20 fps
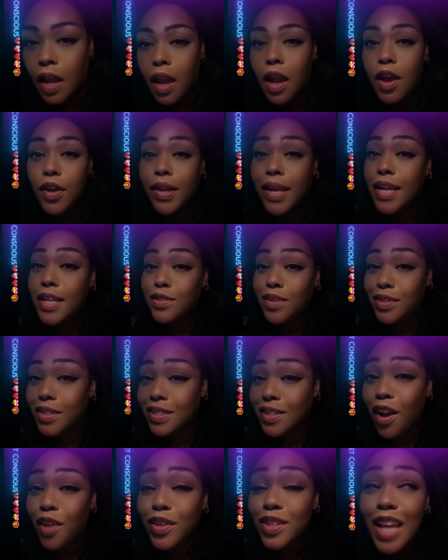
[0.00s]
Okay, so I just
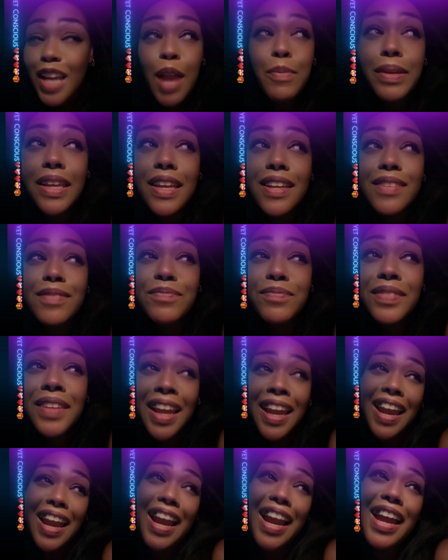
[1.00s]
caught the time again,
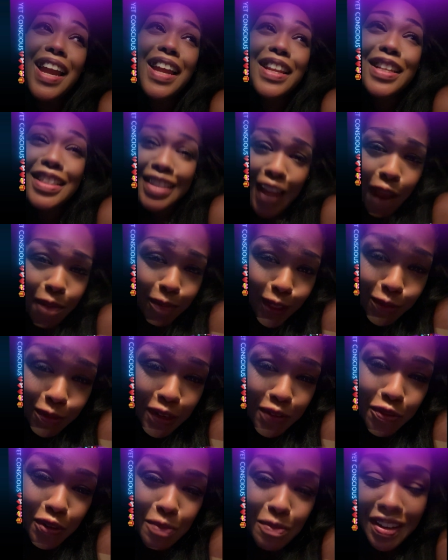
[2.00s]
and it's now been
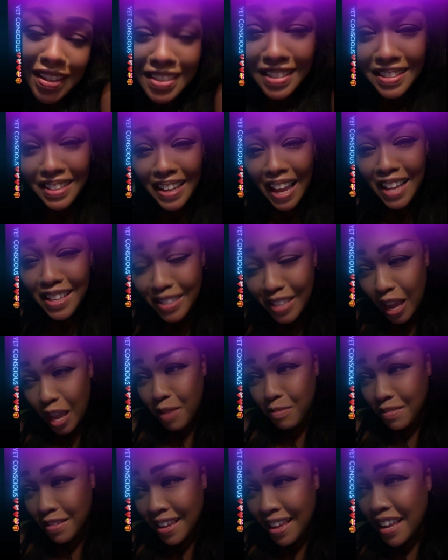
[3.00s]
24 minutes since the last
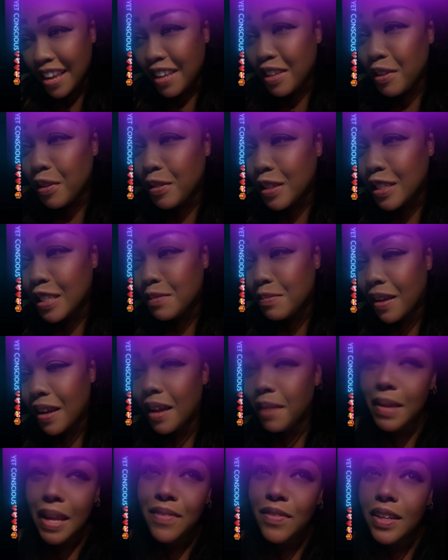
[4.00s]
time. You know what this is?
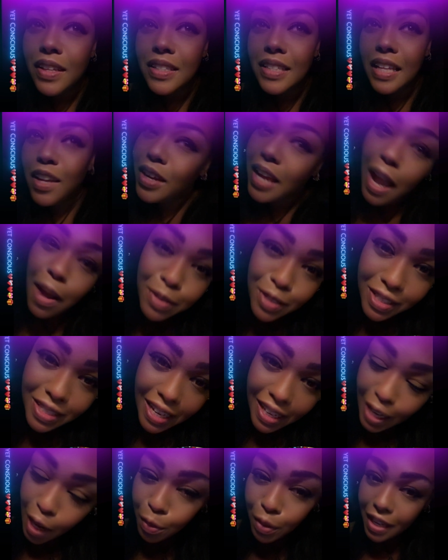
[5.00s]
I'm not even going to say it. Okay, I was just
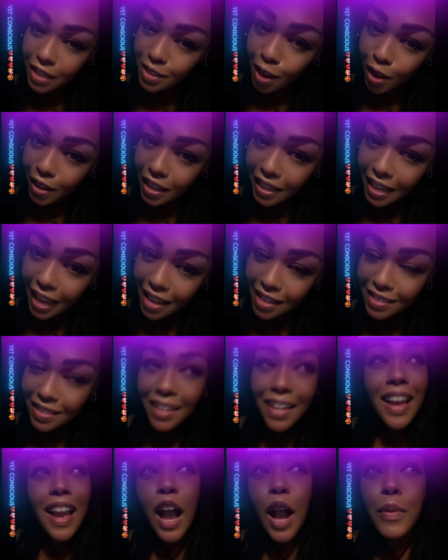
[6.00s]
thinking I will not talk in class.
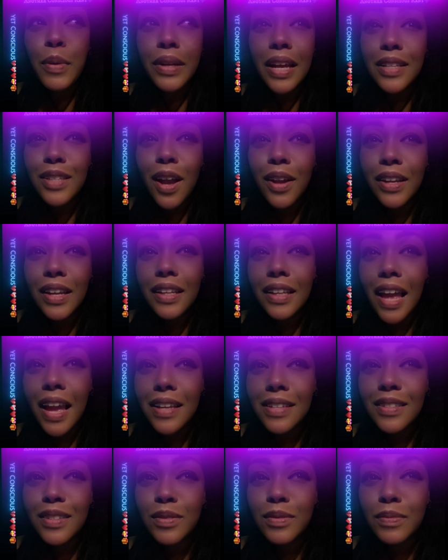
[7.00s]
I will not talk in
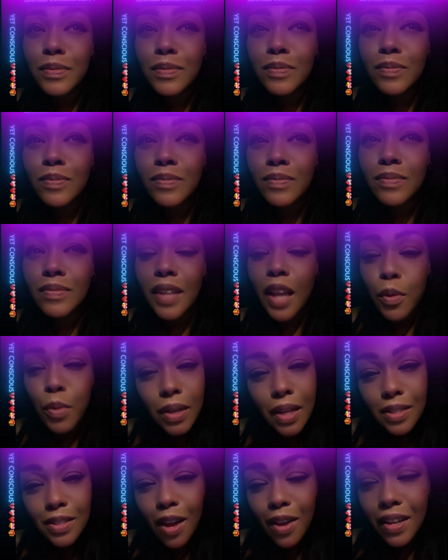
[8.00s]
class. I will
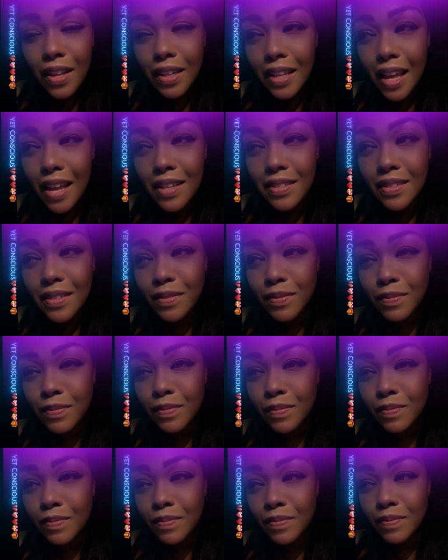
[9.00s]
not talk in class.
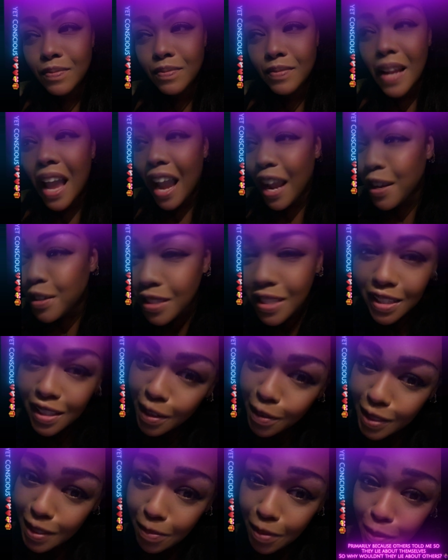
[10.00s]
I used to think there
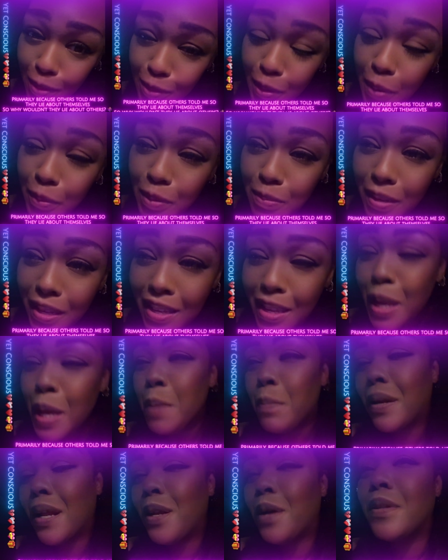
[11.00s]
was something was wrong with me,
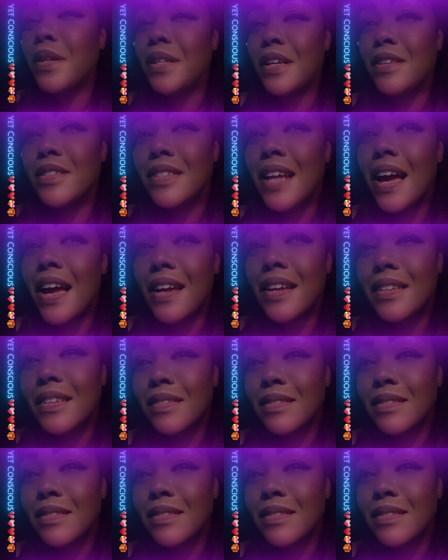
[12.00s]
but I know that there's not.